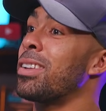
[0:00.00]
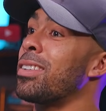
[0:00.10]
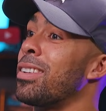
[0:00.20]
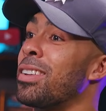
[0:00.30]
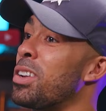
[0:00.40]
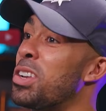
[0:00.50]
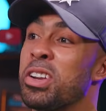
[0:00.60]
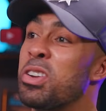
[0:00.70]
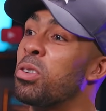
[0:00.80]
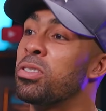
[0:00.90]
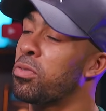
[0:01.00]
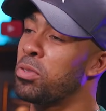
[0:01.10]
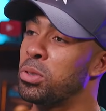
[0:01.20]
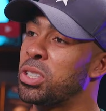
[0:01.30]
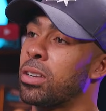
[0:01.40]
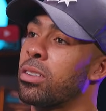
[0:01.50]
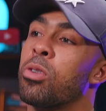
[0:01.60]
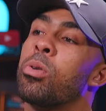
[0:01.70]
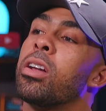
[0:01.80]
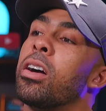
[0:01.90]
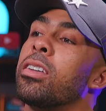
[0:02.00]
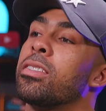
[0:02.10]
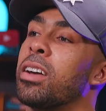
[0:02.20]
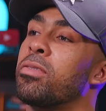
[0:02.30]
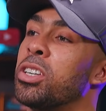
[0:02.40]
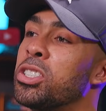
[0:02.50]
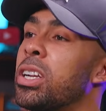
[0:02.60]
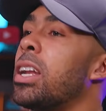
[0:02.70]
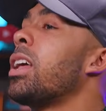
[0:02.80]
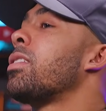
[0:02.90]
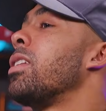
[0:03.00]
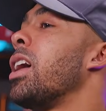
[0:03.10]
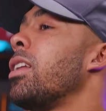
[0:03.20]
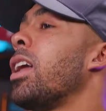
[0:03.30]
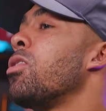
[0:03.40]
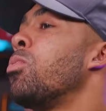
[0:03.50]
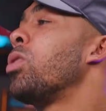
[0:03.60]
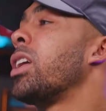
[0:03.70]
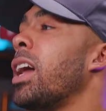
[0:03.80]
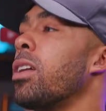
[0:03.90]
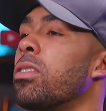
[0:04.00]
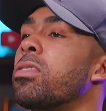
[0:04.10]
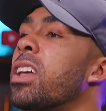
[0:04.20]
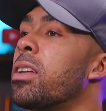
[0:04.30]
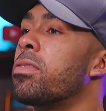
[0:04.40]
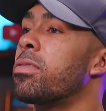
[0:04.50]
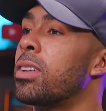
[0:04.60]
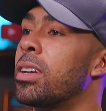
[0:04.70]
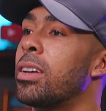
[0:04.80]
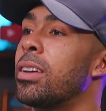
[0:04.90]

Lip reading: Let's listen to loads of future. No one hurts that version. And that's not, like you're walking out, you're safe.